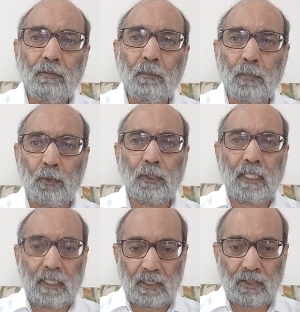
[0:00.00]
of a
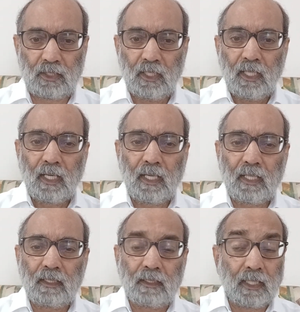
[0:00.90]
protest,
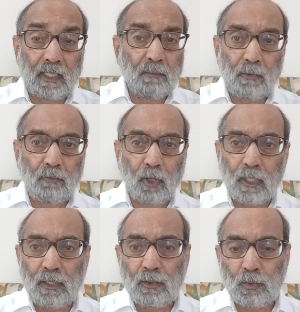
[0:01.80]
and they can be
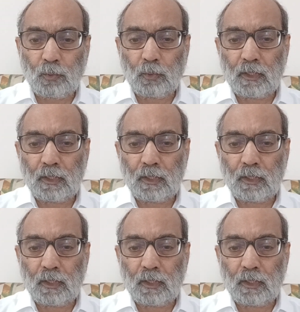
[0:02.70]
violent too.